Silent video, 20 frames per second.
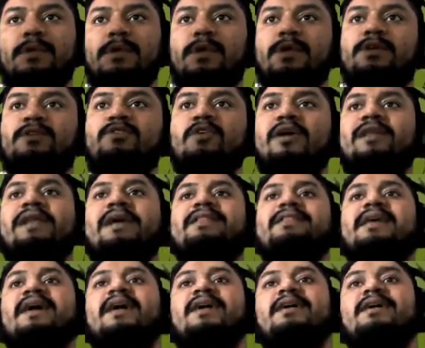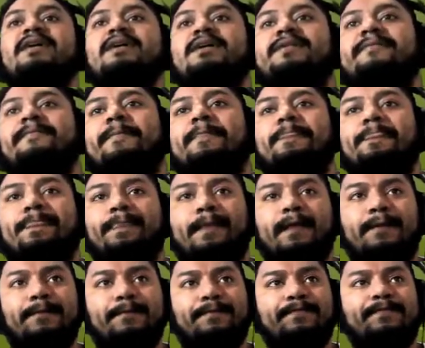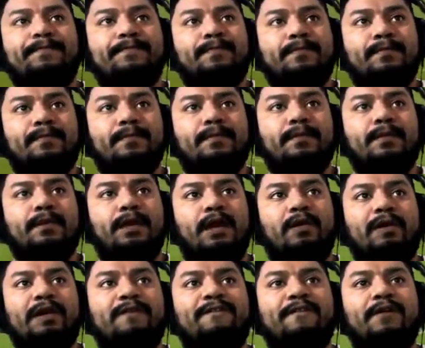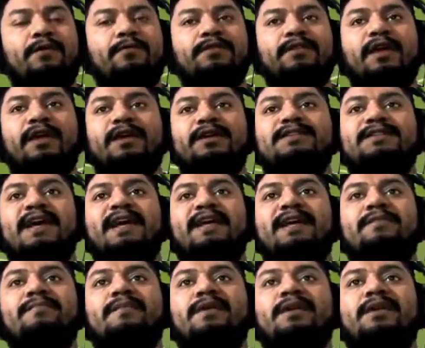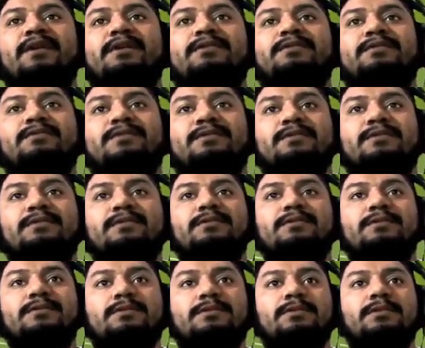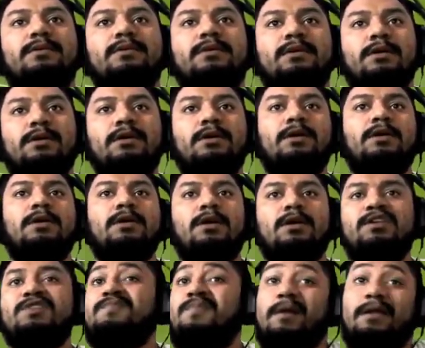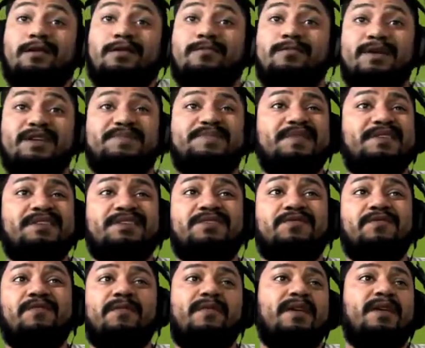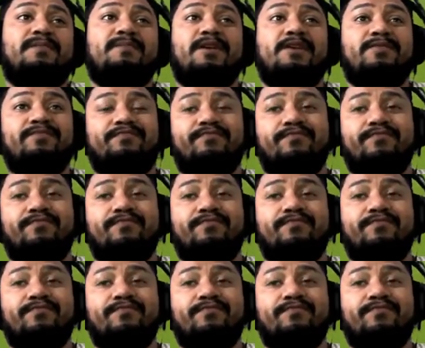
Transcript: So I like that. I really fuck with that. Attacking mids, it's probably the best position for me, man.